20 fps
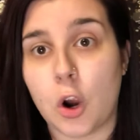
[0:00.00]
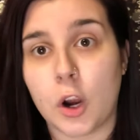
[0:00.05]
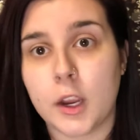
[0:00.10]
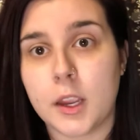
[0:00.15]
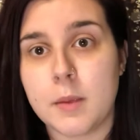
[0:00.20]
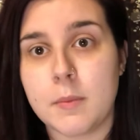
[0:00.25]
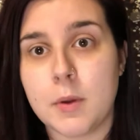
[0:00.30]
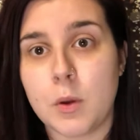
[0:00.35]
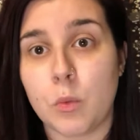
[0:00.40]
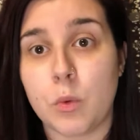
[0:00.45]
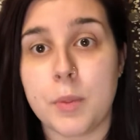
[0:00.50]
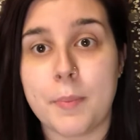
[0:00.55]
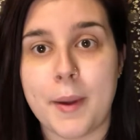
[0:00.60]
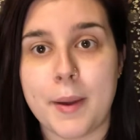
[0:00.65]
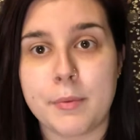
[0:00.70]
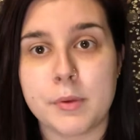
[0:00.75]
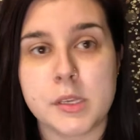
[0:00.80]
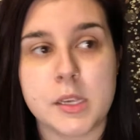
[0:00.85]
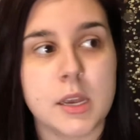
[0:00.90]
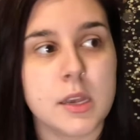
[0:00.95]
argument, well, the
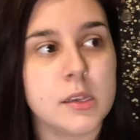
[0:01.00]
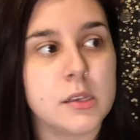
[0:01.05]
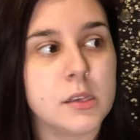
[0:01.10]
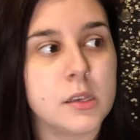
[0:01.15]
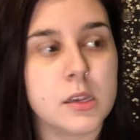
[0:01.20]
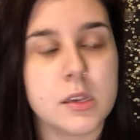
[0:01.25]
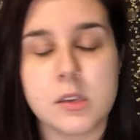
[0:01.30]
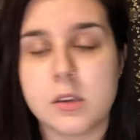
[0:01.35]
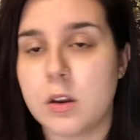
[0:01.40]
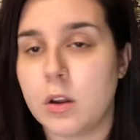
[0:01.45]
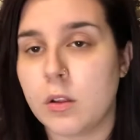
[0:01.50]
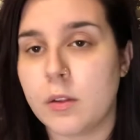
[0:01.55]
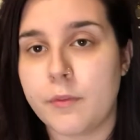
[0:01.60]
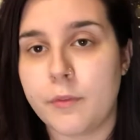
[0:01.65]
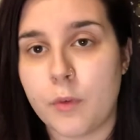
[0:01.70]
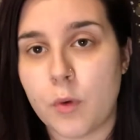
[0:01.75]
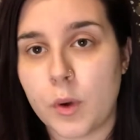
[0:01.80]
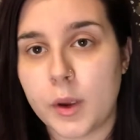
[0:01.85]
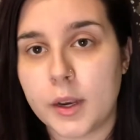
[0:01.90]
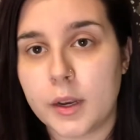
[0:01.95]
Bible says, is null
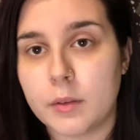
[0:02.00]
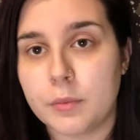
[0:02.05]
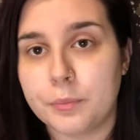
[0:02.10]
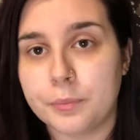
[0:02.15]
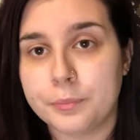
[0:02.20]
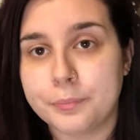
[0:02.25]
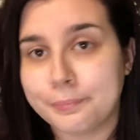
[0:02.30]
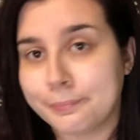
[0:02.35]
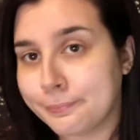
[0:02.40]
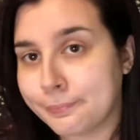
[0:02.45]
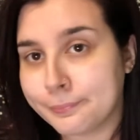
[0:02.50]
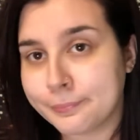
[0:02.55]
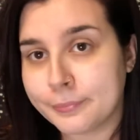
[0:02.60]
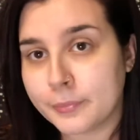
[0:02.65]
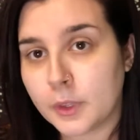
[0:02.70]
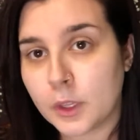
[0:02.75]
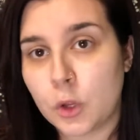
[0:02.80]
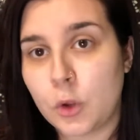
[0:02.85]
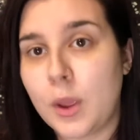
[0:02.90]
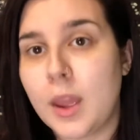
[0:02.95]
and void.
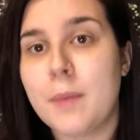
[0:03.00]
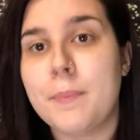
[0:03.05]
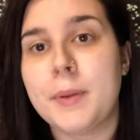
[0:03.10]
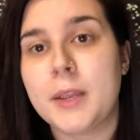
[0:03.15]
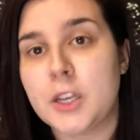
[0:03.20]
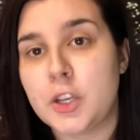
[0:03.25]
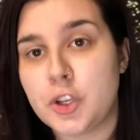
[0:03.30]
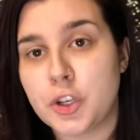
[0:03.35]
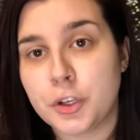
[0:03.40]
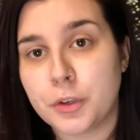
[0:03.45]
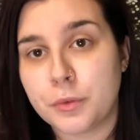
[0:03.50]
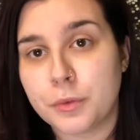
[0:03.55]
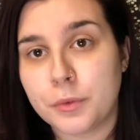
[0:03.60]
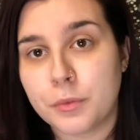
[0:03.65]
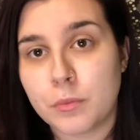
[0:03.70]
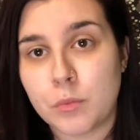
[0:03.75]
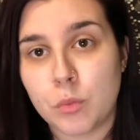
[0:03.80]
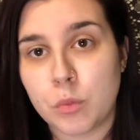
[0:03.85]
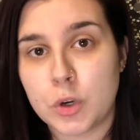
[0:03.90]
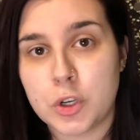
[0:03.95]
You can't pick and choose
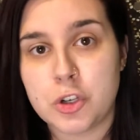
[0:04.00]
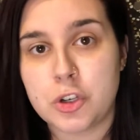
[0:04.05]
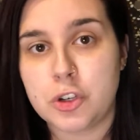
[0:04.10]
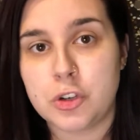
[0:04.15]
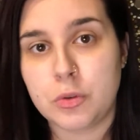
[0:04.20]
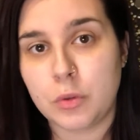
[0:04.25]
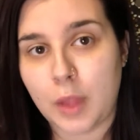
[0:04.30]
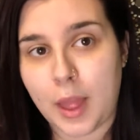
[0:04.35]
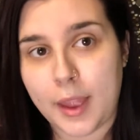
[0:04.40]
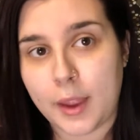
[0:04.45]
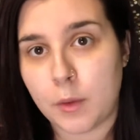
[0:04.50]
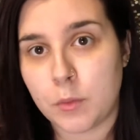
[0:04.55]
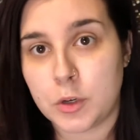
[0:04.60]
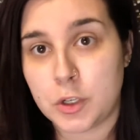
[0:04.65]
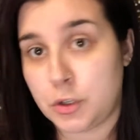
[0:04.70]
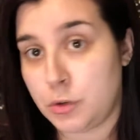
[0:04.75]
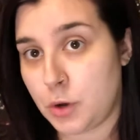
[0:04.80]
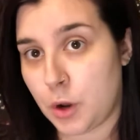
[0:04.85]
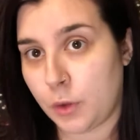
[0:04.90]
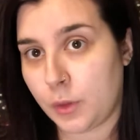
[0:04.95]
what you like and
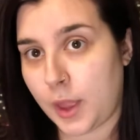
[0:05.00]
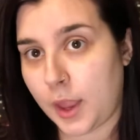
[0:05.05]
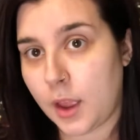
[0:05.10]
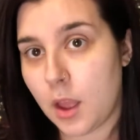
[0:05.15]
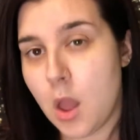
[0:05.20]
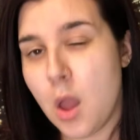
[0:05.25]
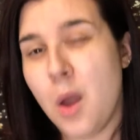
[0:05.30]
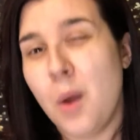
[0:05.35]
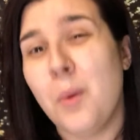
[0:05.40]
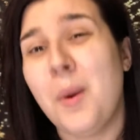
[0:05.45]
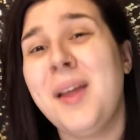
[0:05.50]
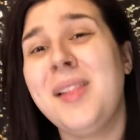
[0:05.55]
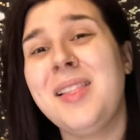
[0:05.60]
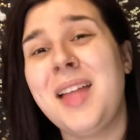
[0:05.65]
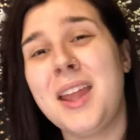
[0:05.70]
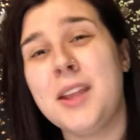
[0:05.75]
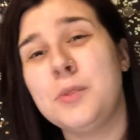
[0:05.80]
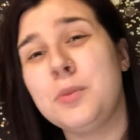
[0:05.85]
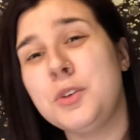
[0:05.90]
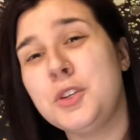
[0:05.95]
what you don't like. Well, I
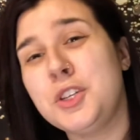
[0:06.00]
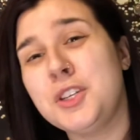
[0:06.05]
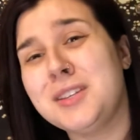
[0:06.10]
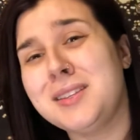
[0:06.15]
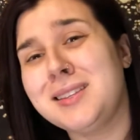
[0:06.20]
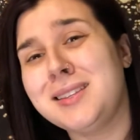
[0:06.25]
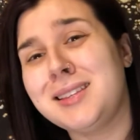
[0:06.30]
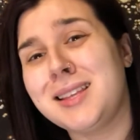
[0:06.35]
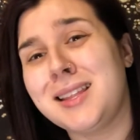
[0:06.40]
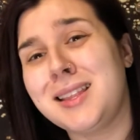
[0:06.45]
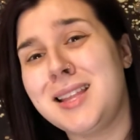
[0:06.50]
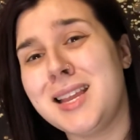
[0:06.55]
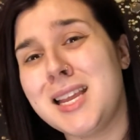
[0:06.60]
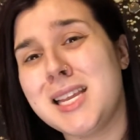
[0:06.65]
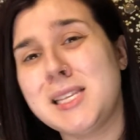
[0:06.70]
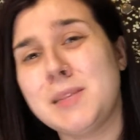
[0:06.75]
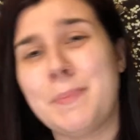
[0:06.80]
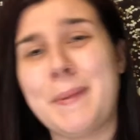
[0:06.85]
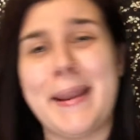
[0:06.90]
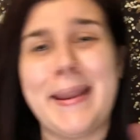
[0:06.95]
liked when Jesus said
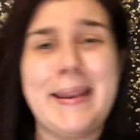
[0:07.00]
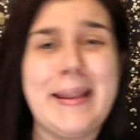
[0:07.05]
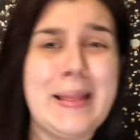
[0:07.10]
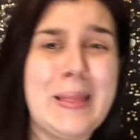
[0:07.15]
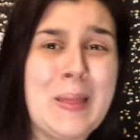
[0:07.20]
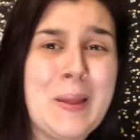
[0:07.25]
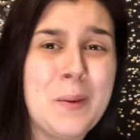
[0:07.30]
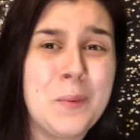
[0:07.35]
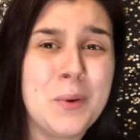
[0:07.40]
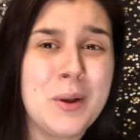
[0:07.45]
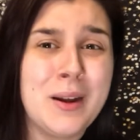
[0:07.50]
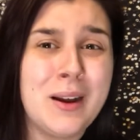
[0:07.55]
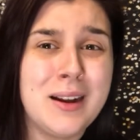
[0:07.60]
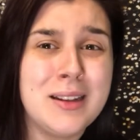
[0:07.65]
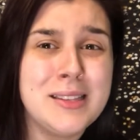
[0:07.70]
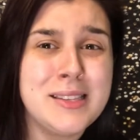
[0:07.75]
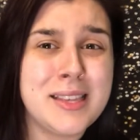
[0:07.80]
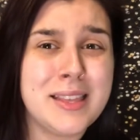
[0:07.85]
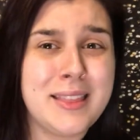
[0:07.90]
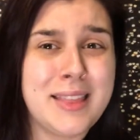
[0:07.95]
this, but I didn't like when
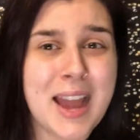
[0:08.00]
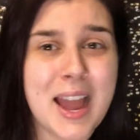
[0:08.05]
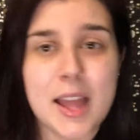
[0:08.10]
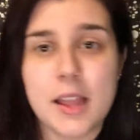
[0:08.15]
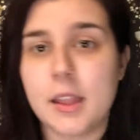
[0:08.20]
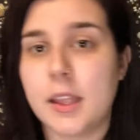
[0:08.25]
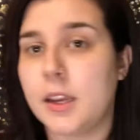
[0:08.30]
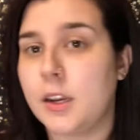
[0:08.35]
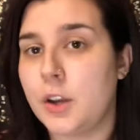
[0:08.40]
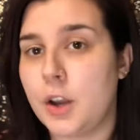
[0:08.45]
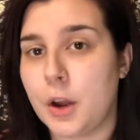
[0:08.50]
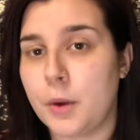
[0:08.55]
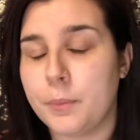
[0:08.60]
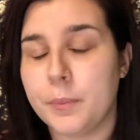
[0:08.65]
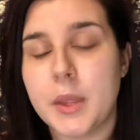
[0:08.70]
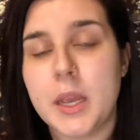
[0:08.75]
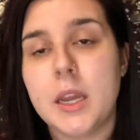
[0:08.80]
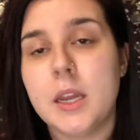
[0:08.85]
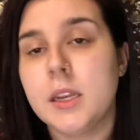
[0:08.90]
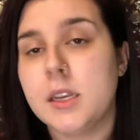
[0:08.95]
God said that. Like, no,
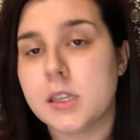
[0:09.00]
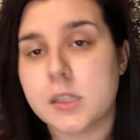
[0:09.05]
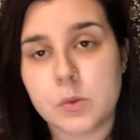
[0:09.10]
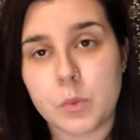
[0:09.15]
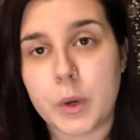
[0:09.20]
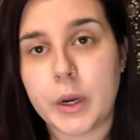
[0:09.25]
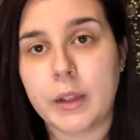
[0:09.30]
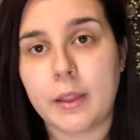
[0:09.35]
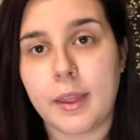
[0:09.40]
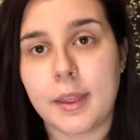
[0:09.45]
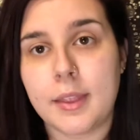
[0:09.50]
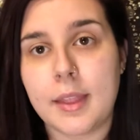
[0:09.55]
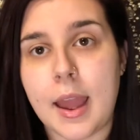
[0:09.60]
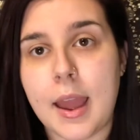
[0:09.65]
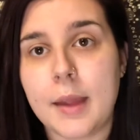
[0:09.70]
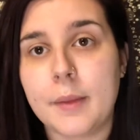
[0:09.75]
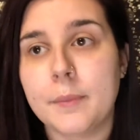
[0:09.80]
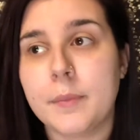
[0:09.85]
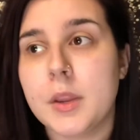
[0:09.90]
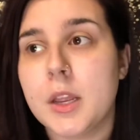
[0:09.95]
it doesn't work like
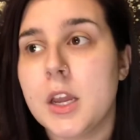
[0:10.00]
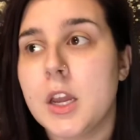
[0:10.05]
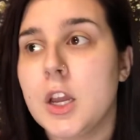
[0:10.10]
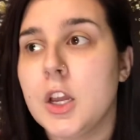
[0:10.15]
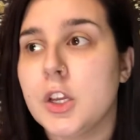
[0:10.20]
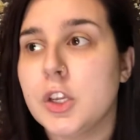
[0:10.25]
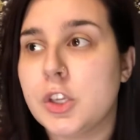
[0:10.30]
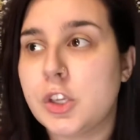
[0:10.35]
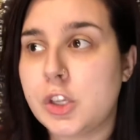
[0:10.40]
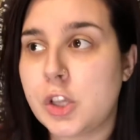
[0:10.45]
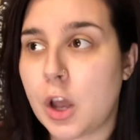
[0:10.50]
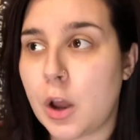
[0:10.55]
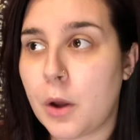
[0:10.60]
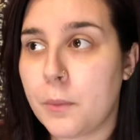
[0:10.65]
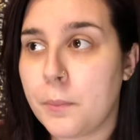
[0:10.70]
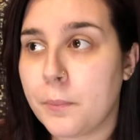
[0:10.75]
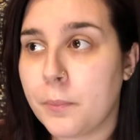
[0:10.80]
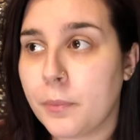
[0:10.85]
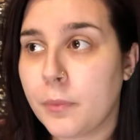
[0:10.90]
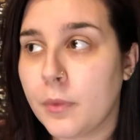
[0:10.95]
that.
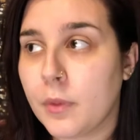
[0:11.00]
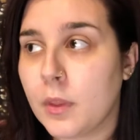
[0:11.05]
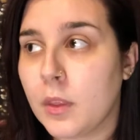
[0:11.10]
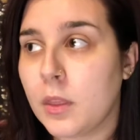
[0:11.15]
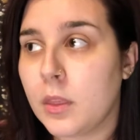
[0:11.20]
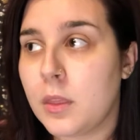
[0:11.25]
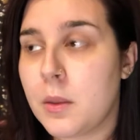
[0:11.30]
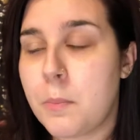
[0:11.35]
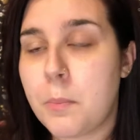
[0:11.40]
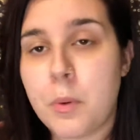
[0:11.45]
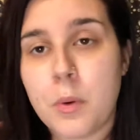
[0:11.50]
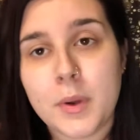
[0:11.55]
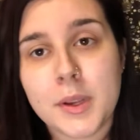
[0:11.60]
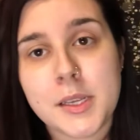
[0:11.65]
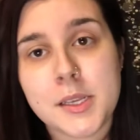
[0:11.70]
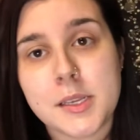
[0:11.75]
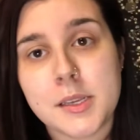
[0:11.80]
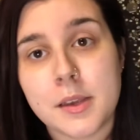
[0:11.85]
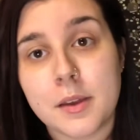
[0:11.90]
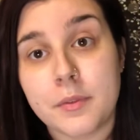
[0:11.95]
So the
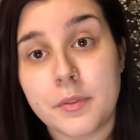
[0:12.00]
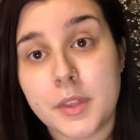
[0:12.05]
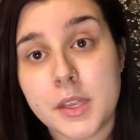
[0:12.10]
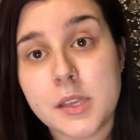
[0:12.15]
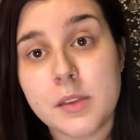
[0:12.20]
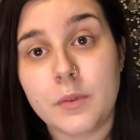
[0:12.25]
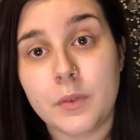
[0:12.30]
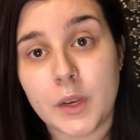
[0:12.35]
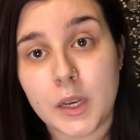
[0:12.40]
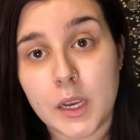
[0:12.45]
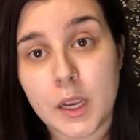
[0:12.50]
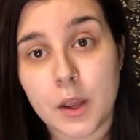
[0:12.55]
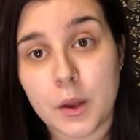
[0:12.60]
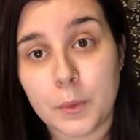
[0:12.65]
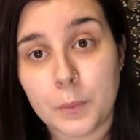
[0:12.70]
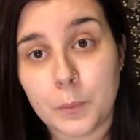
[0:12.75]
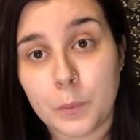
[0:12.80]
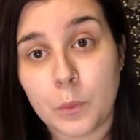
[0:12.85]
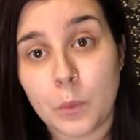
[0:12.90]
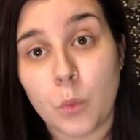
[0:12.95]
point of this video
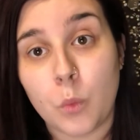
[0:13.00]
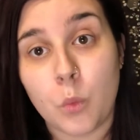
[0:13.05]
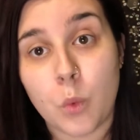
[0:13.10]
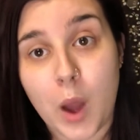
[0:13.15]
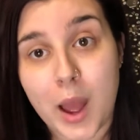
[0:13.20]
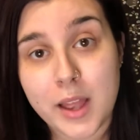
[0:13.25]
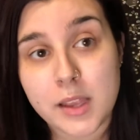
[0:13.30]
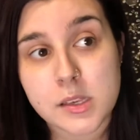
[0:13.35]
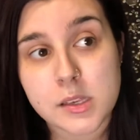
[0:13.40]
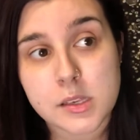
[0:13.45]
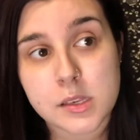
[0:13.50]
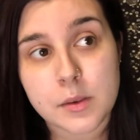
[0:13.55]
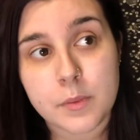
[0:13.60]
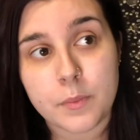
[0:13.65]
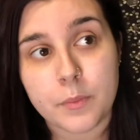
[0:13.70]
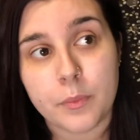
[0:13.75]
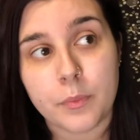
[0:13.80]
was,